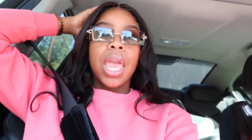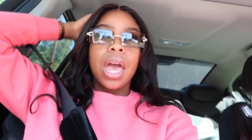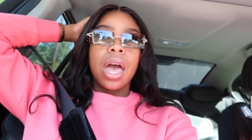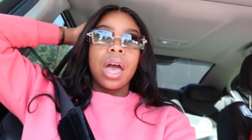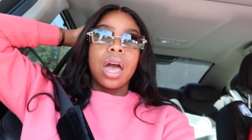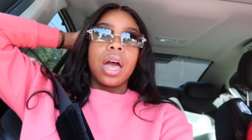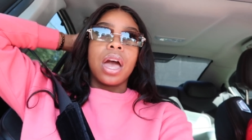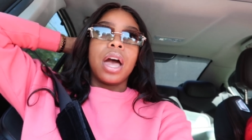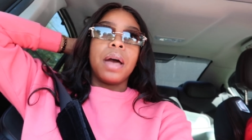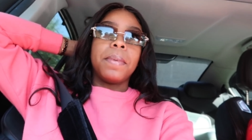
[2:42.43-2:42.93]

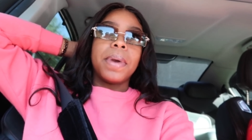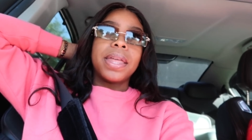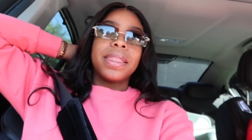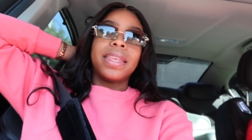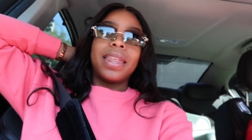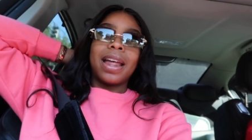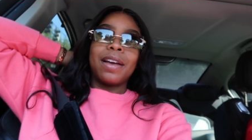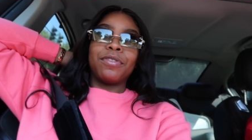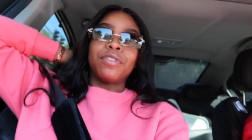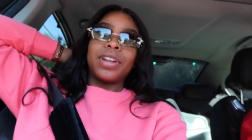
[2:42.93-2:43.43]
Um, and
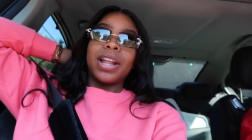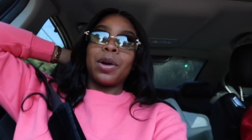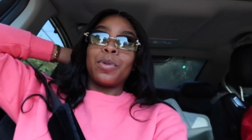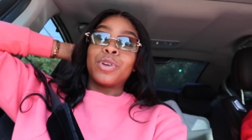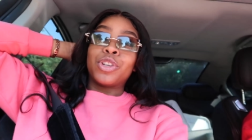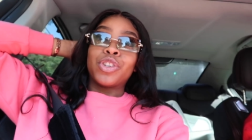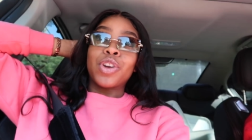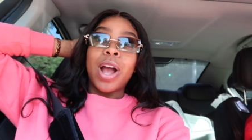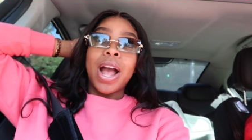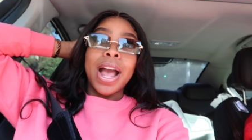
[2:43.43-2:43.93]
then after that
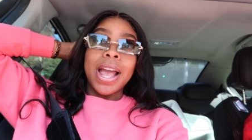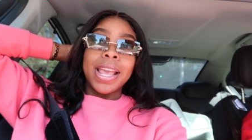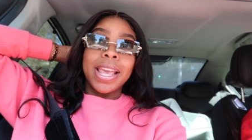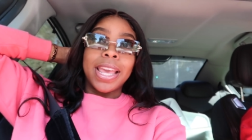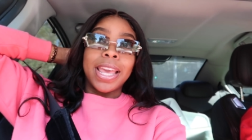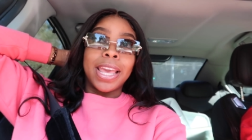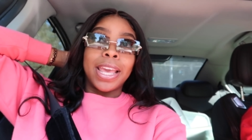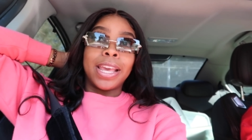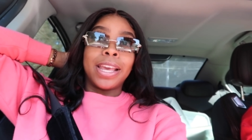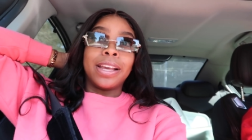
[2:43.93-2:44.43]
we're
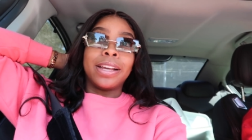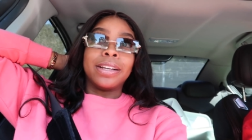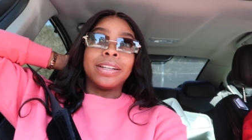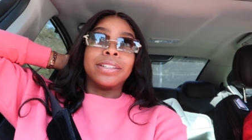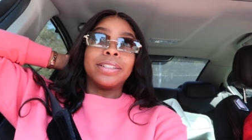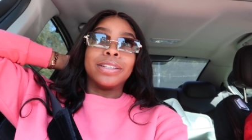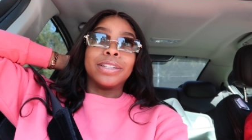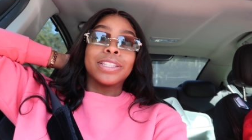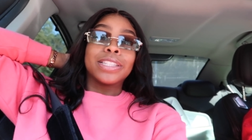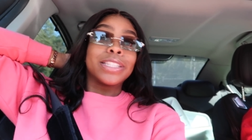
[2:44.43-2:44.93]
trying
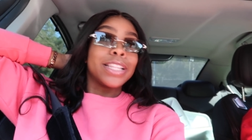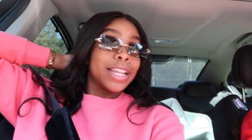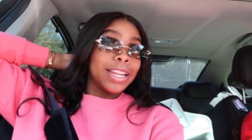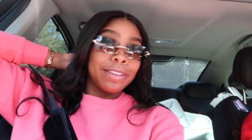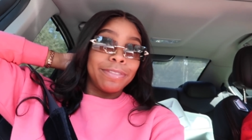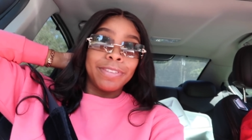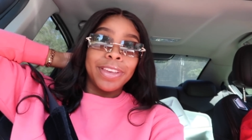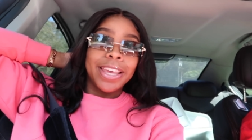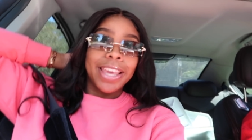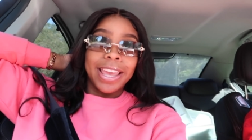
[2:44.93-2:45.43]

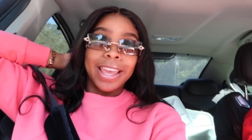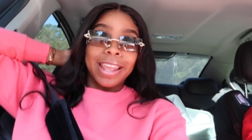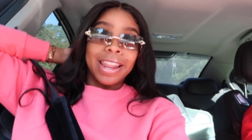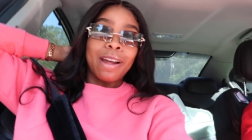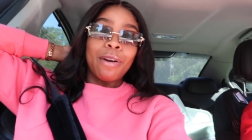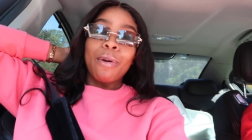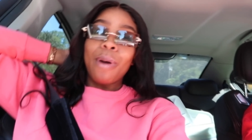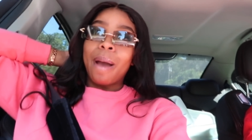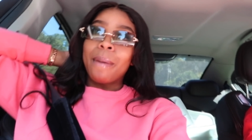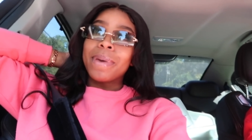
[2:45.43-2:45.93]
Slutty
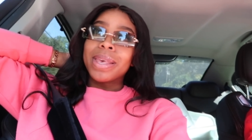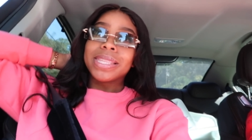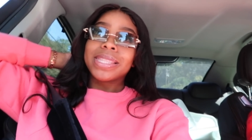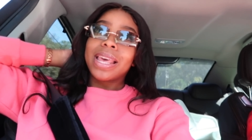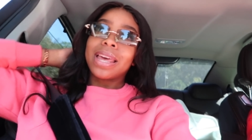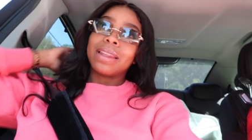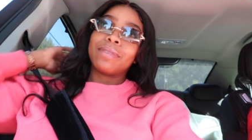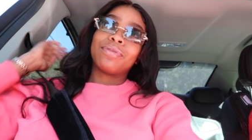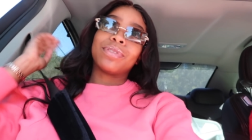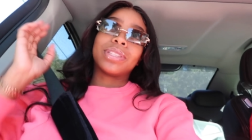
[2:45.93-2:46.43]
Vegan. Oh, I'm
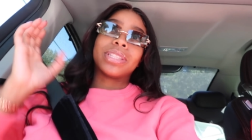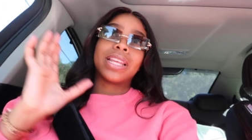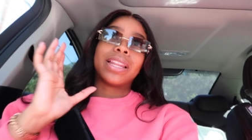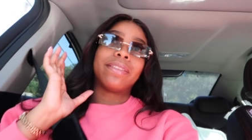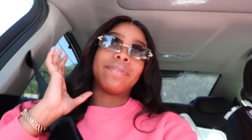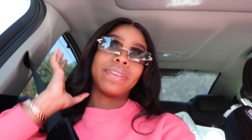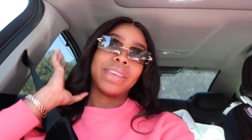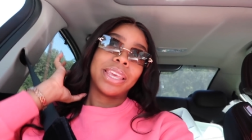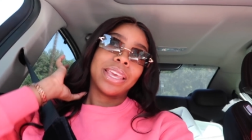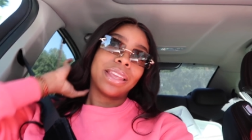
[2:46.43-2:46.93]
excited for
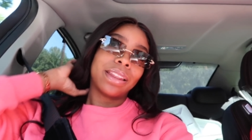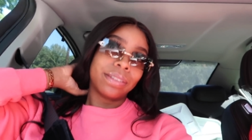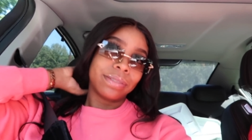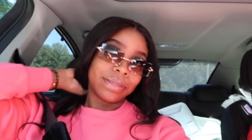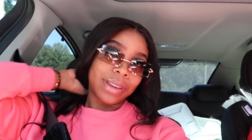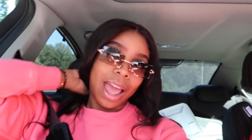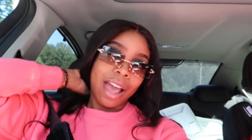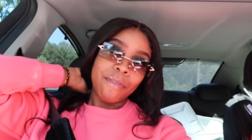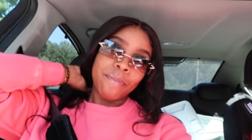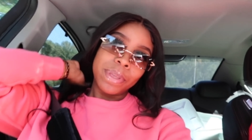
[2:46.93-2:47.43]
Slutty
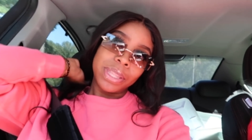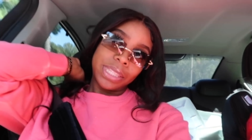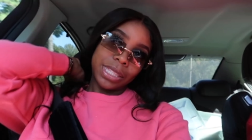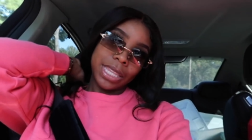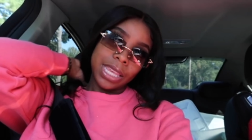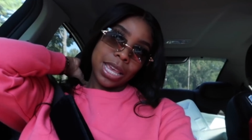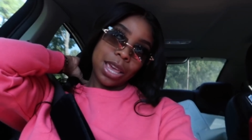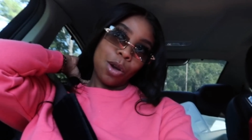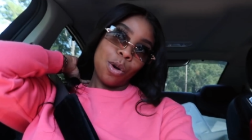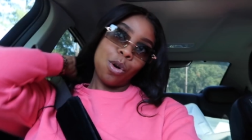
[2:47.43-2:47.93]
Vegan. I've been
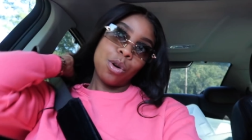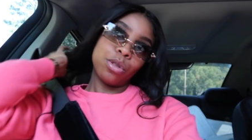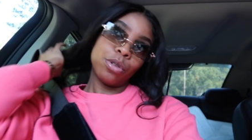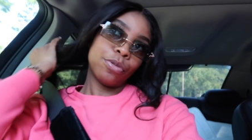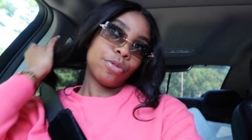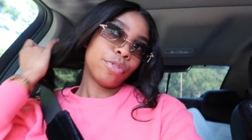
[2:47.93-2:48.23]
seeing it all